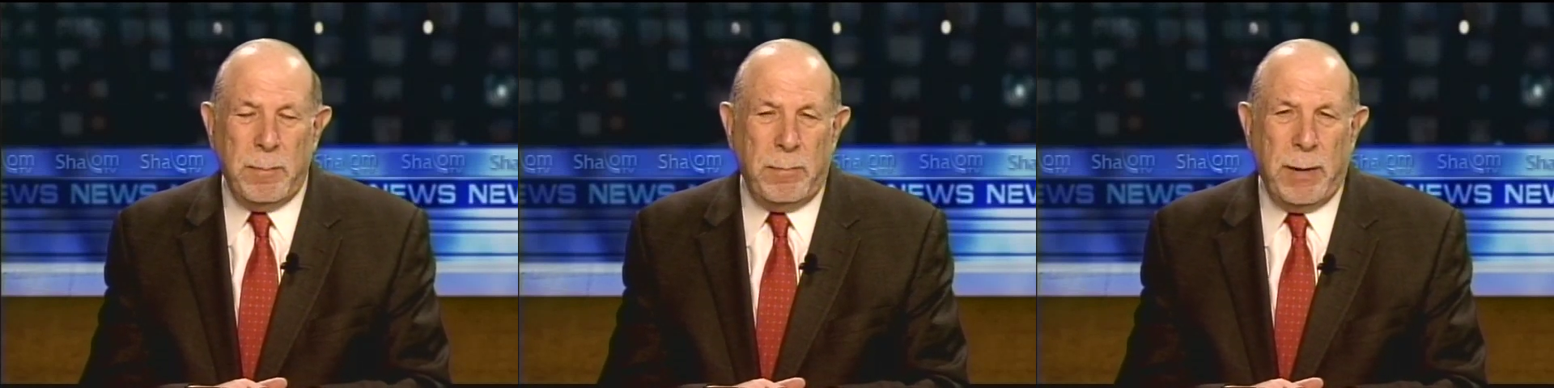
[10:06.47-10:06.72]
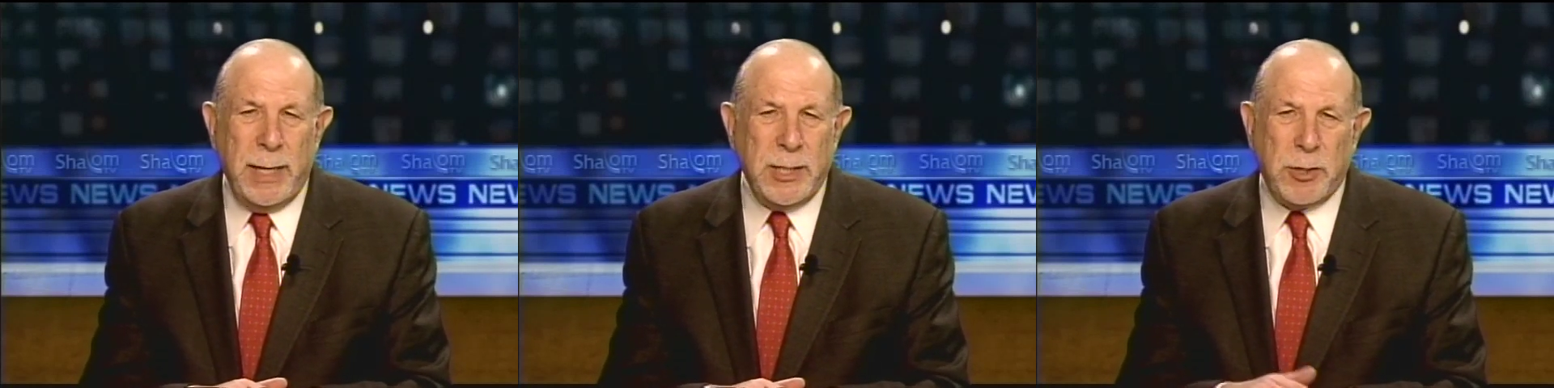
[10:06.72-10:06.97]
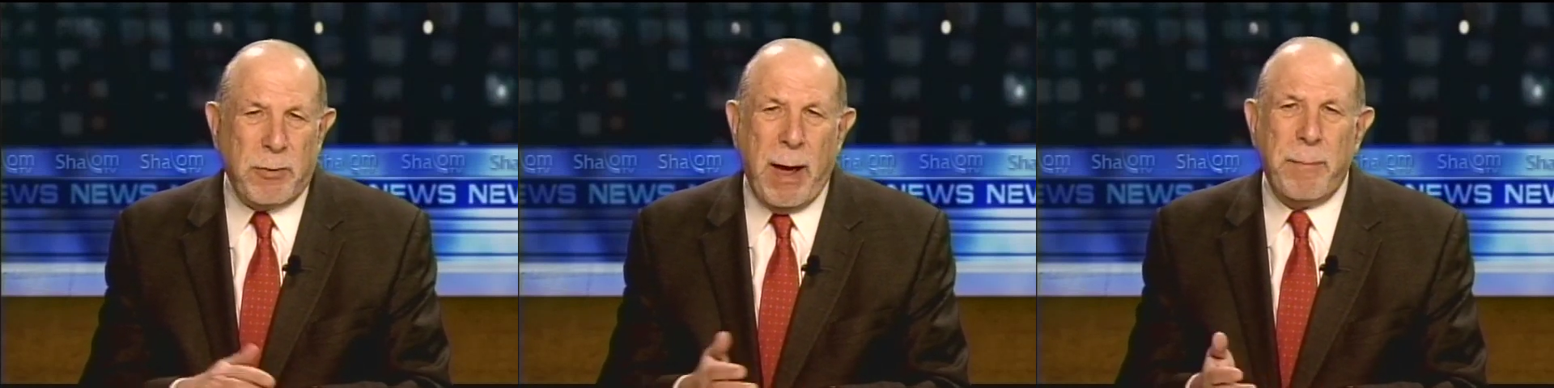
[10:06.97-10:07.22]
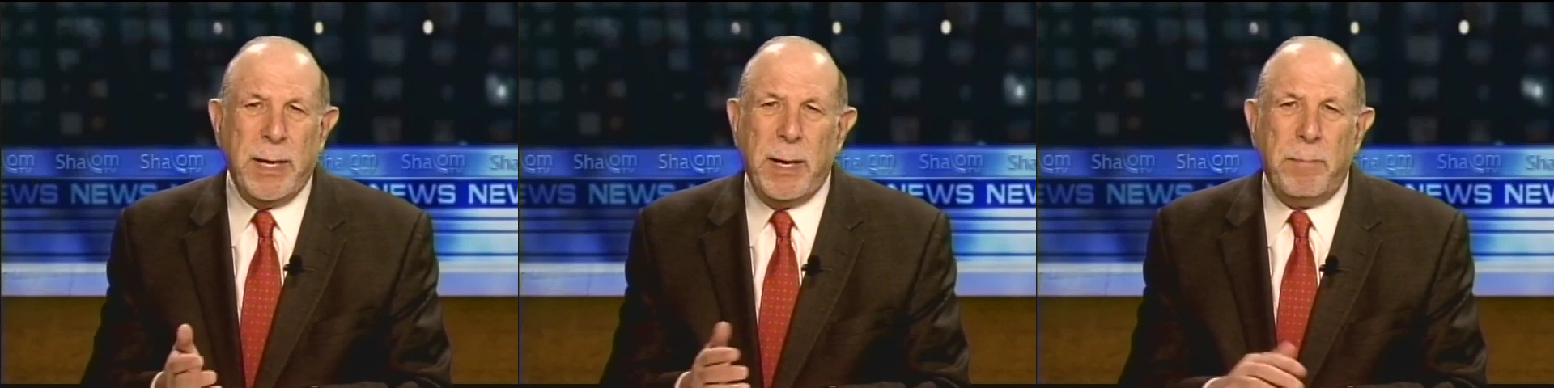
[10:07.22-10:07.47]
by
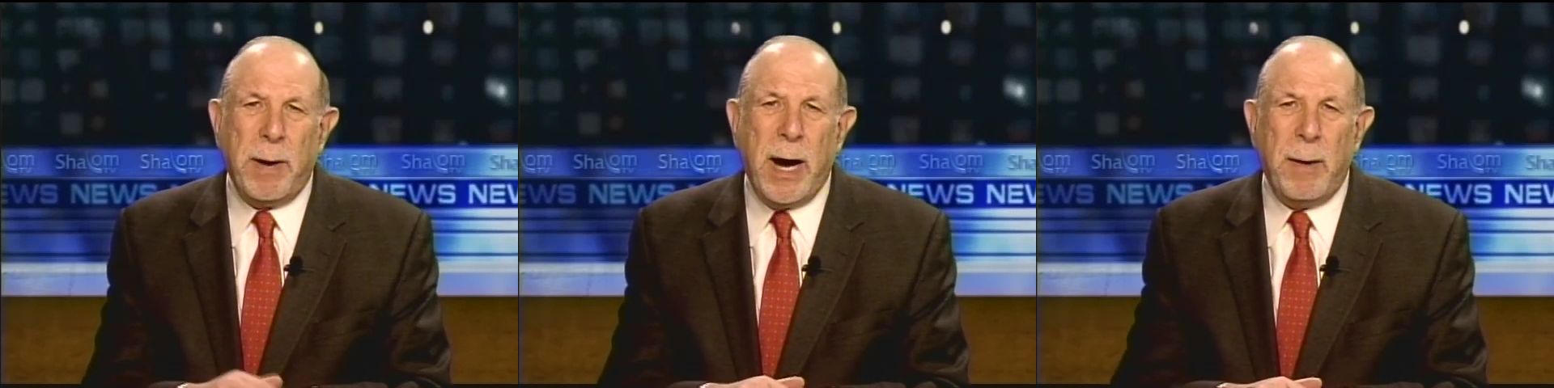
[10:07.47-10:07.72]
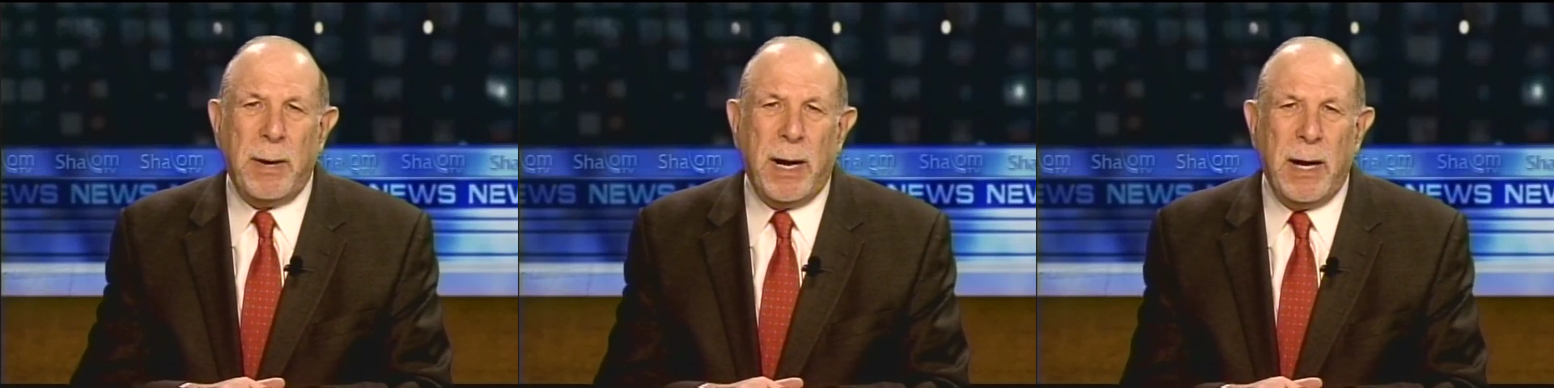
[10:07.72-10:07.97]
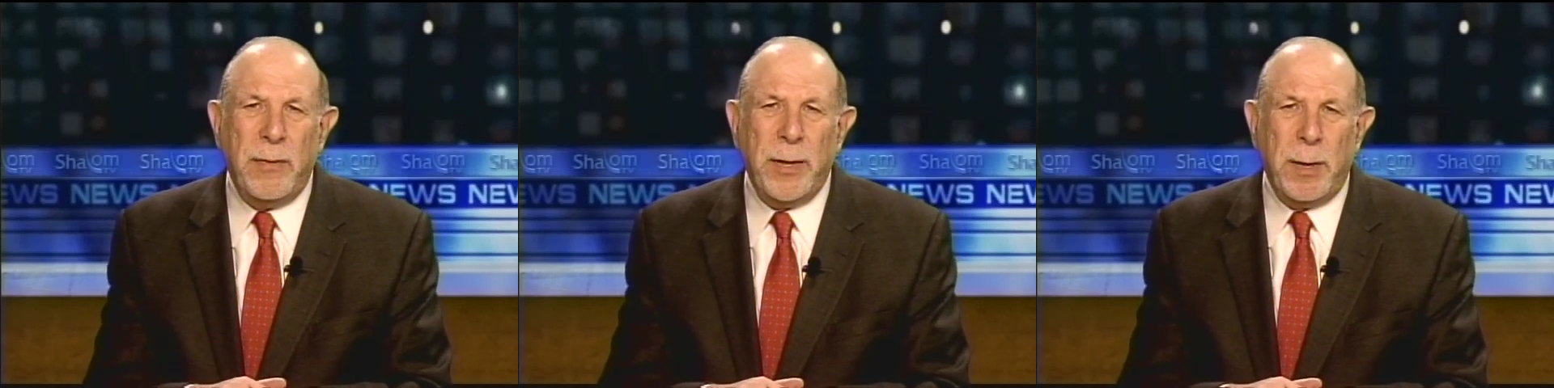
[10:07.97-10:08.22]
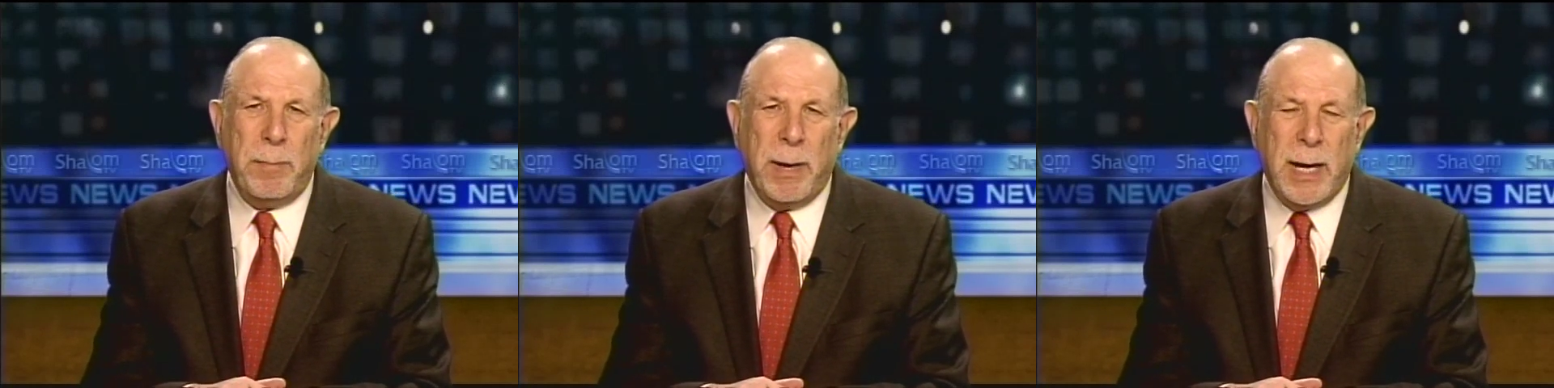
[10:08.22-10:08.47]
strapping a bomb on
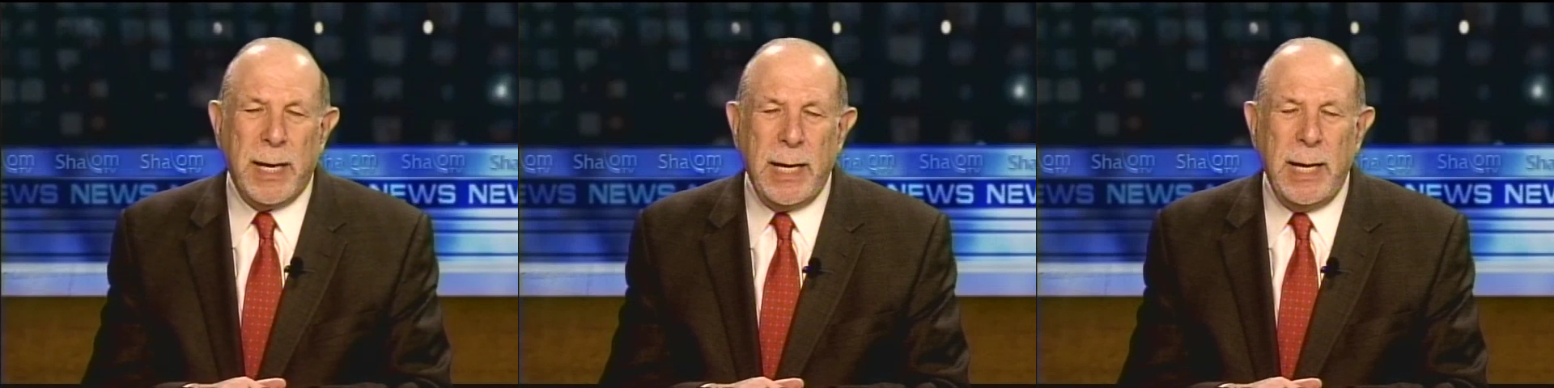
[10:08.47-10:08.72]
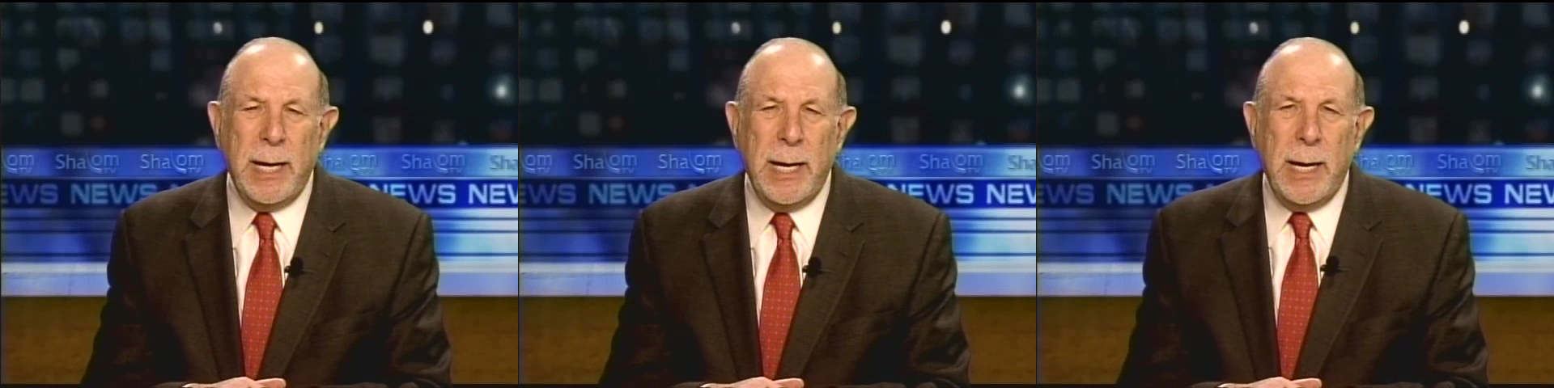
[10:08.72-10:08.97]
their body,